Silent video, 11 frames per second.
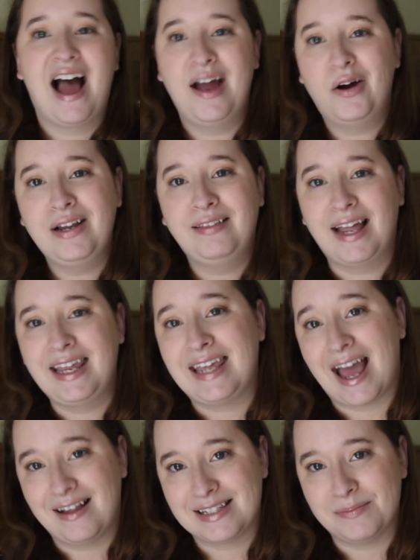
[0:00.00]
I already like
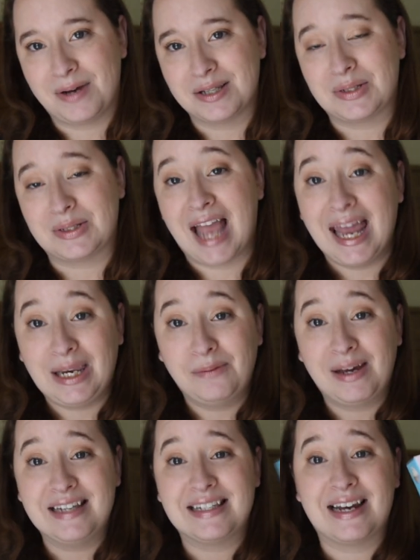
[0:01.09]
Galison puzzles
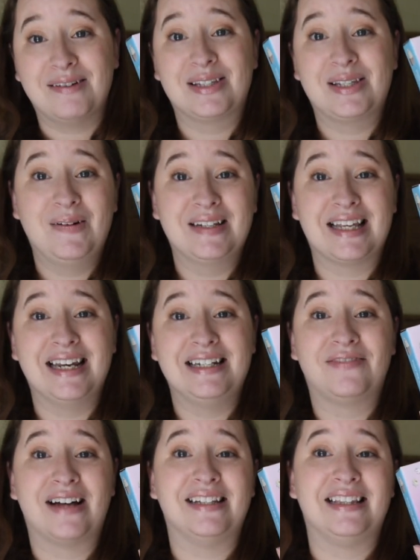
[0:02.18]
anyways, and I was so excited to
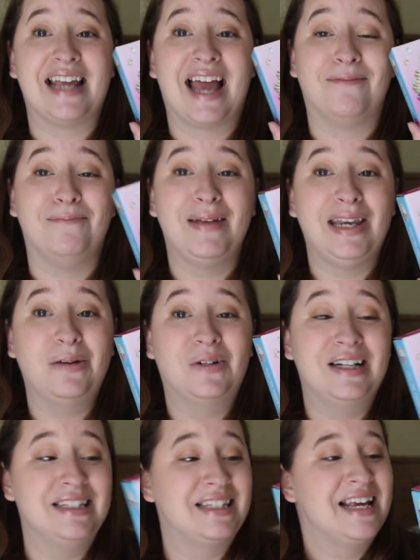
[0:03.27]
find that they have mini
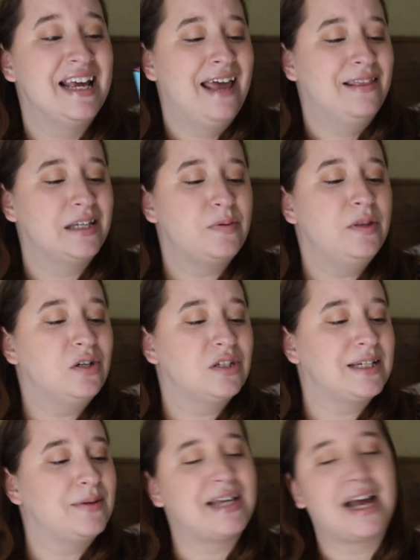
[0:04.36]
ones. This one looks
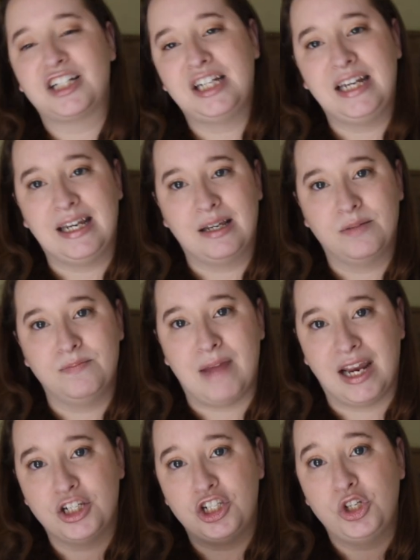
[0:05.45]
like it was actually
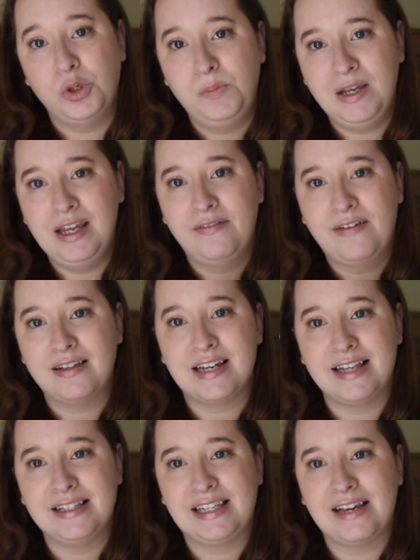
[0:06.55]
made to be a
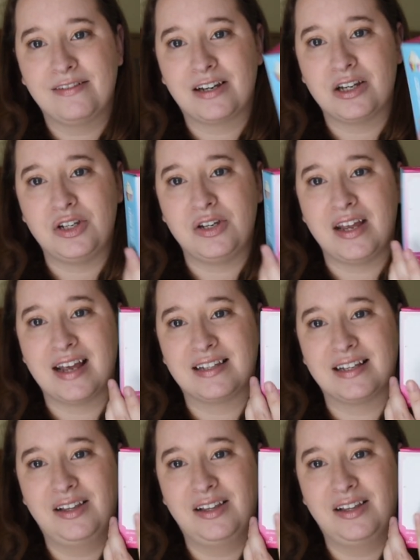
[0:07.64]
Valentine's gift because it has a